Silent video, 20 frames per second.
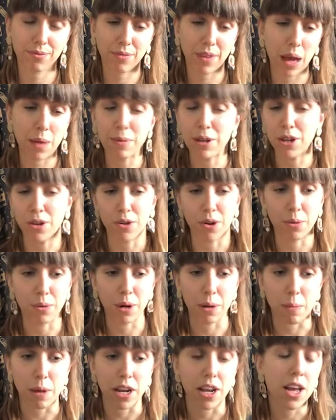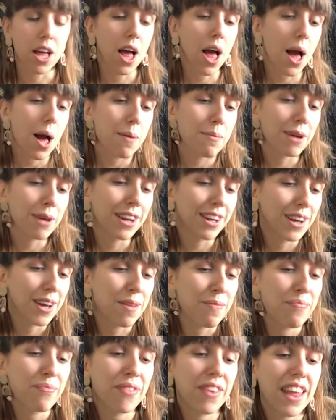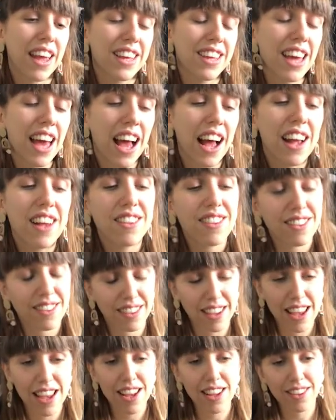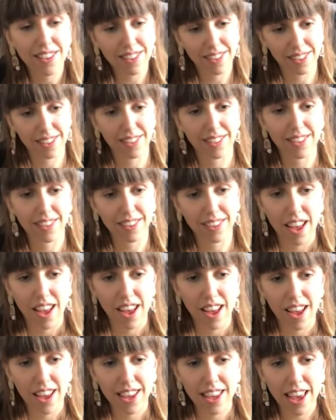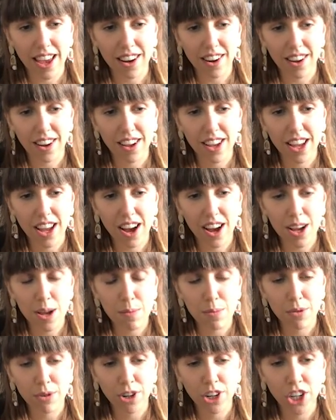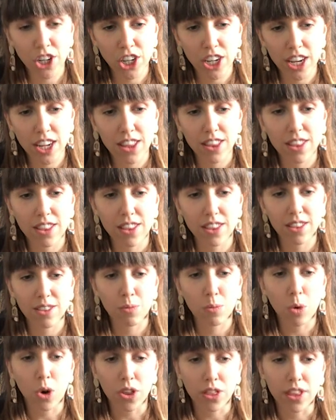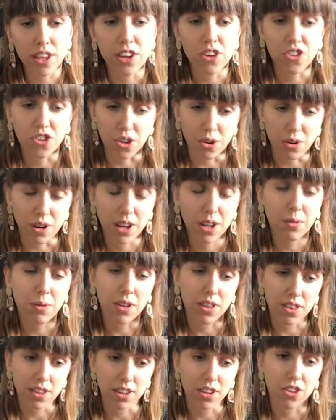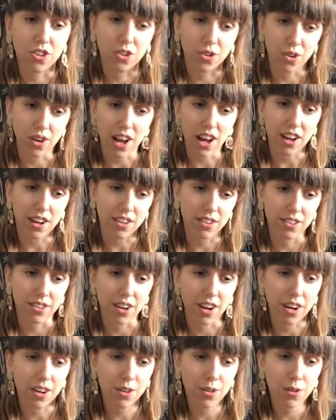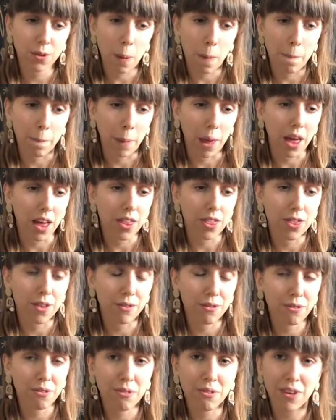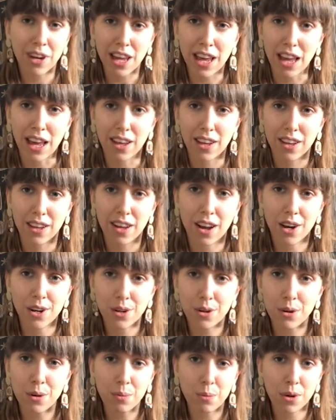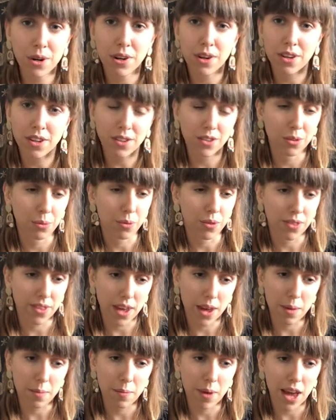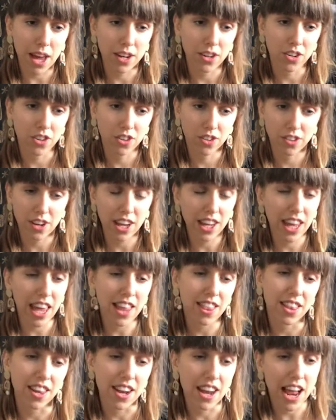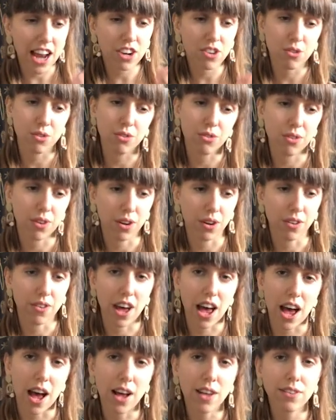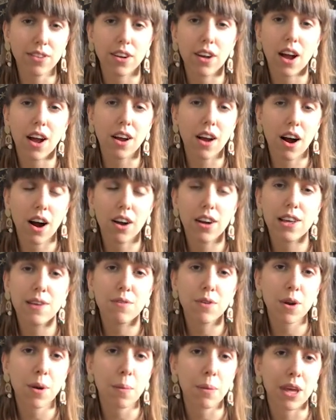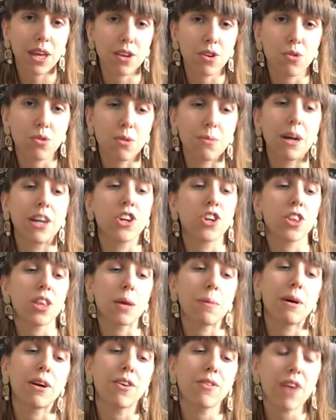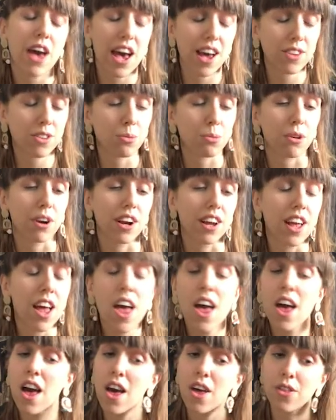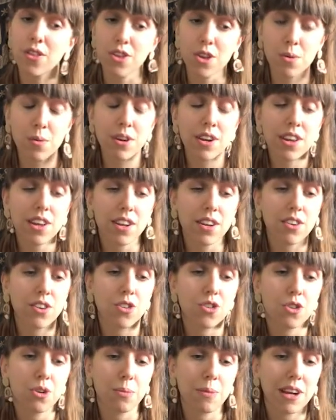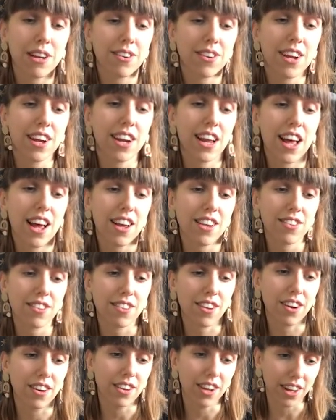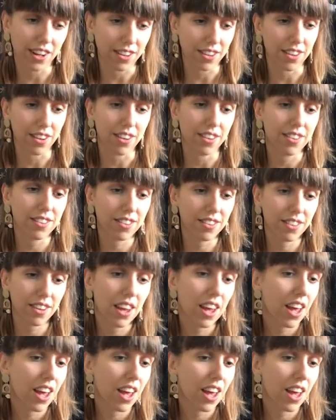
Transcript: I mean, you know what I mean. But yeah, it's again, I appreciate what they're doing with these short hairstyles, but the flick, I don't know what it is with them, and just again the natural flow of hairs. Like, I can't even begin to imagine the amount of hairspray that you would need to maintain a hairstyle like this.